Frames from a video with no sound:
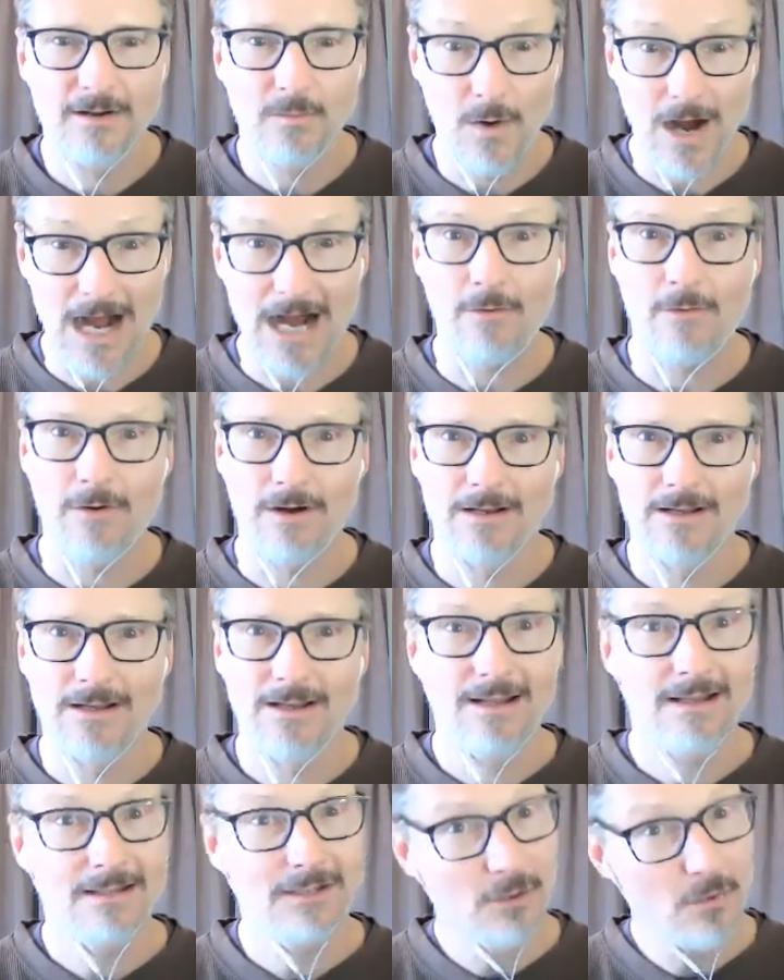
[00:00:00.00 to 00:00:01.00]
Wow.
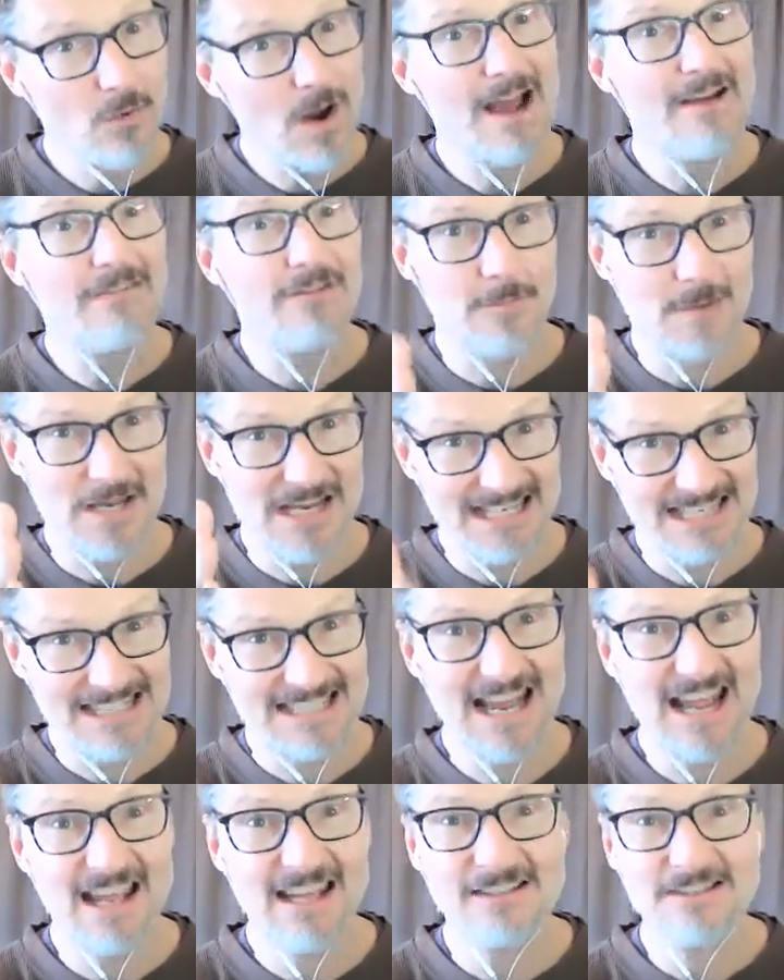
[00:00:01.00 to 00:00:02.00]
You have to be
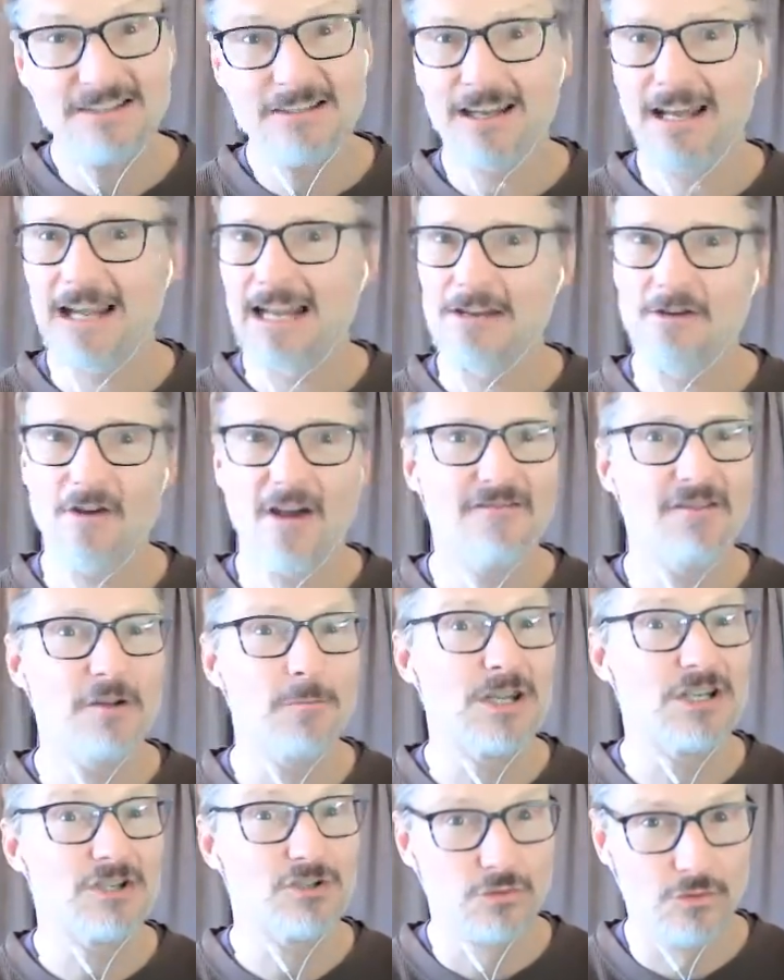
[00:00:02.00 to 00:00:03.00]
intense and you have to
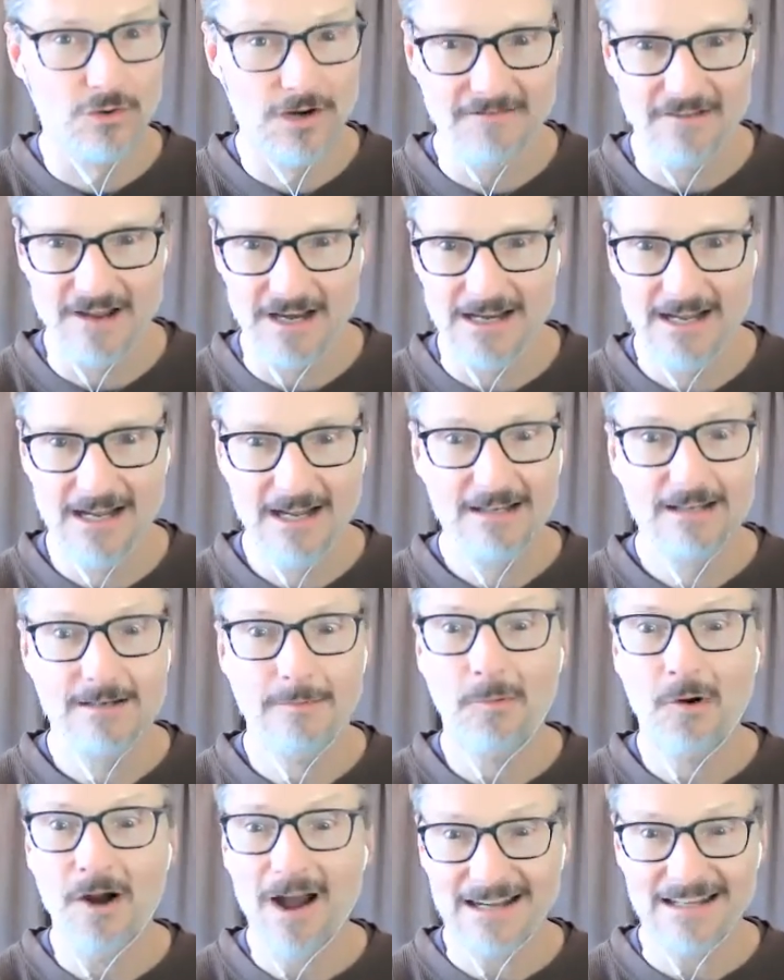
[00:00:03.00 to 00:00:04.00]
be driven
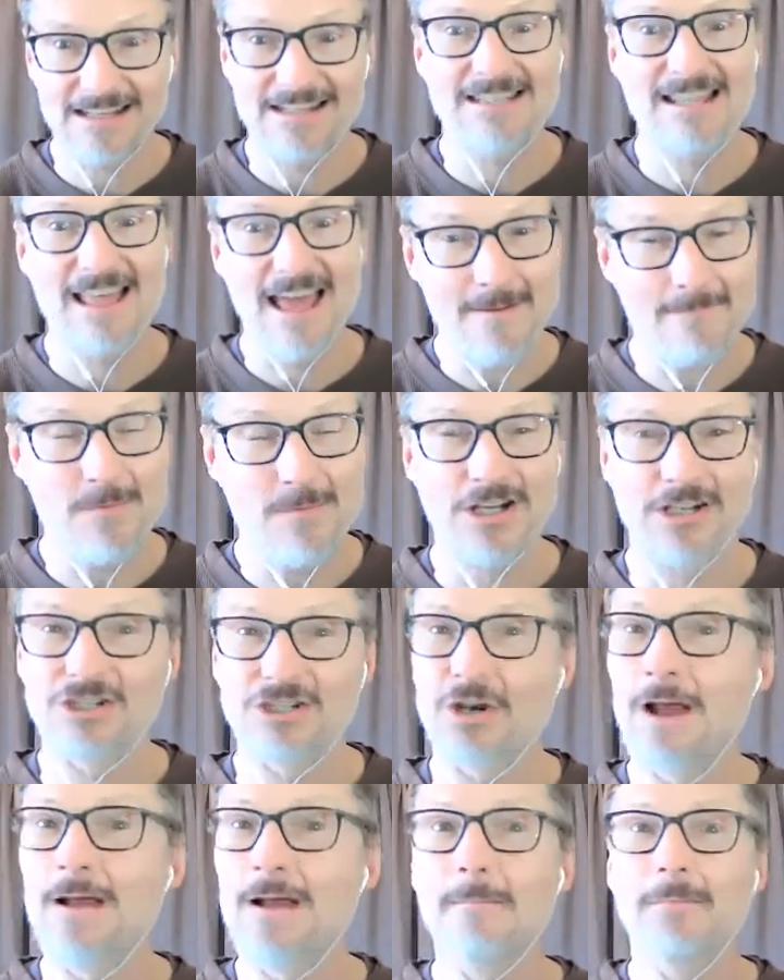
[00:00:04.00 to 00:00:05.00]
to practice that
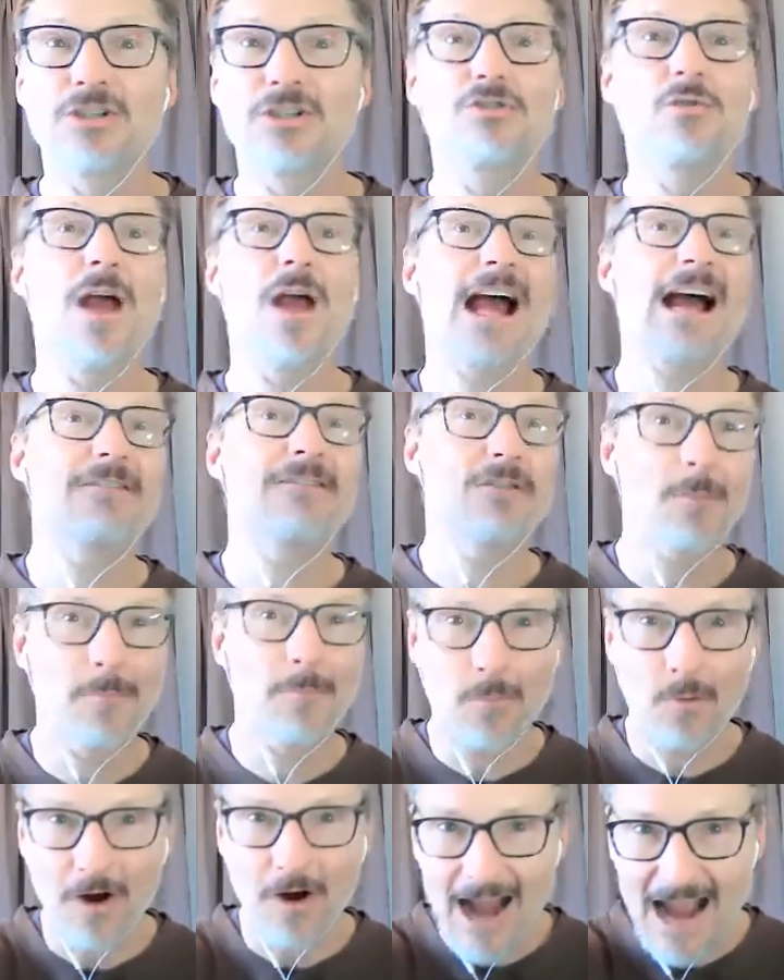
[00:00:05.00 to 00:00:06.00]
much, but you have to
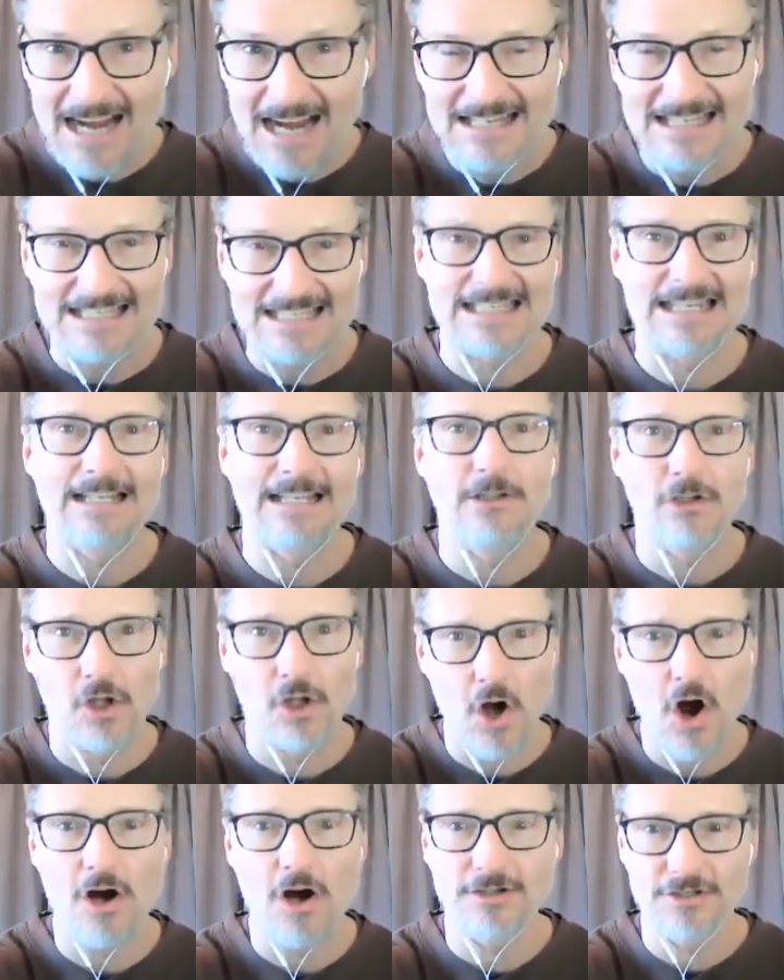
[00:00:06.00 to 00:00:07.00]
practice it
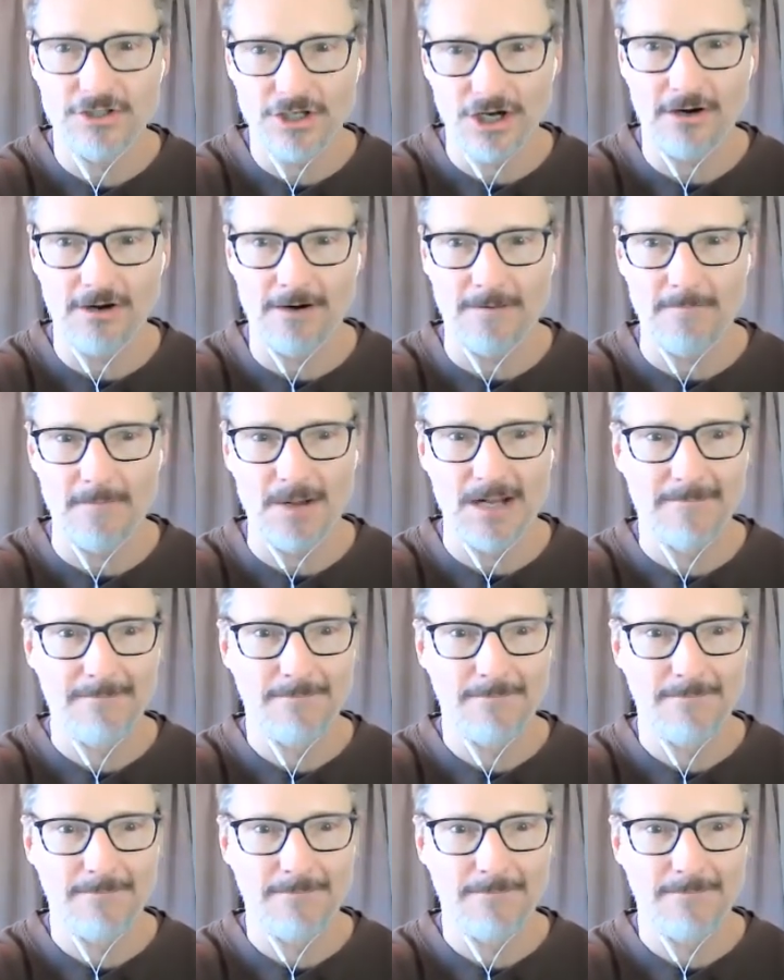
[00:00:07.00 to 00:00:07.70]
long term.